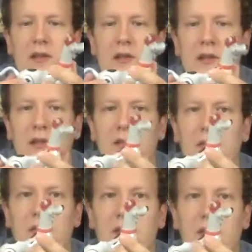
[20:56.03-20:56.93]
And of
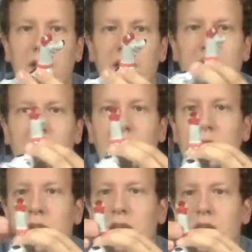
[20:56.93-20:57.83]
course he stands.
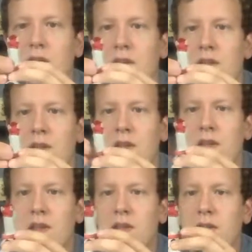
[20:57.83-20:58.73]

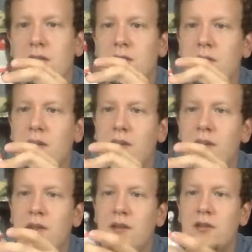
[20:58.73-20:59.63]
And
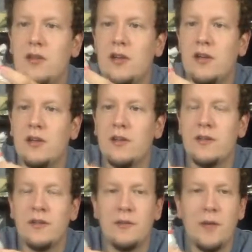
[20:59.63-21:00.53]
nothing in the jaw,
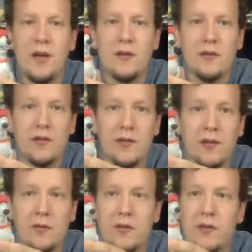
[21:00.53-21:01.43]
nothing in the mouth. He's
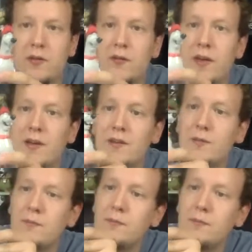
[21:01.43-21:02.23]
stuck with his face.